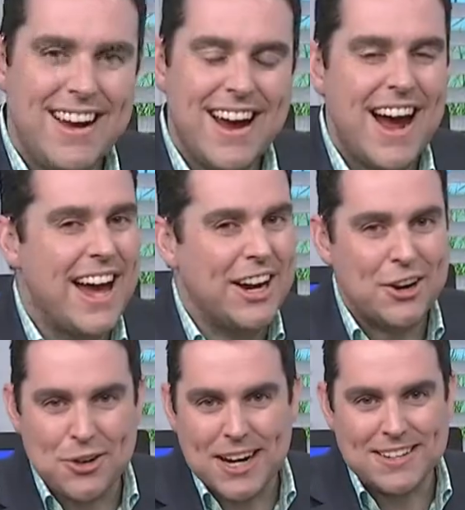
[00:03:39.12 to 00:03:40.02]
I had a
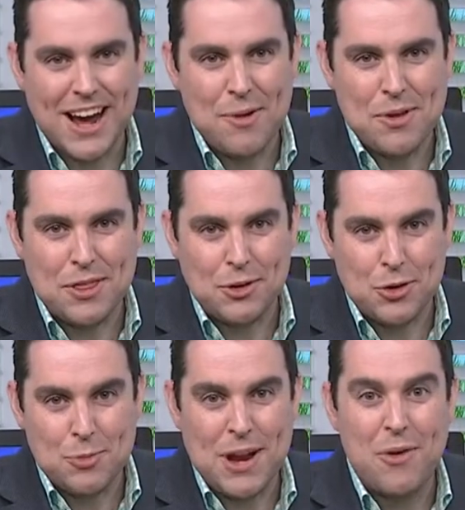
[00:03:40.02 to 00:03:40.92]
great time with the
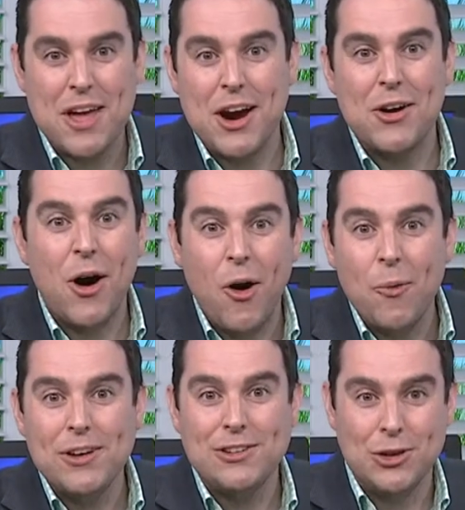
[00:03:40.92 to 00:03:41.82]
group. Now, they are
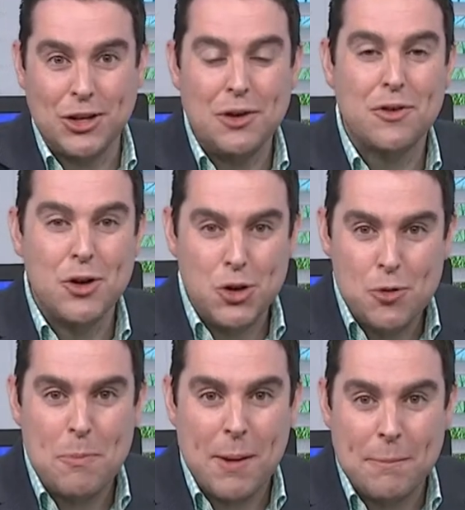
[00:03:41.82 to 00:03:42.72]
always looking for
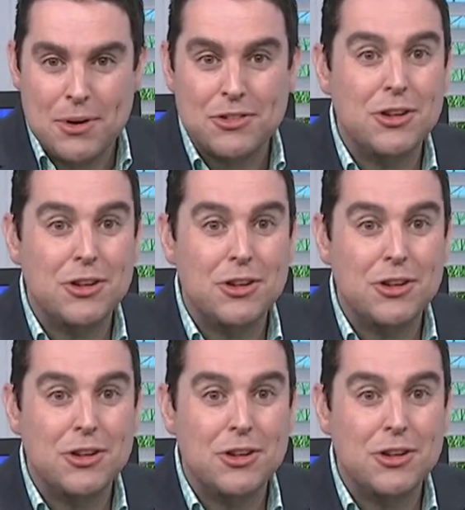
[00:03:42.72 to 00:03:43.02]
new members,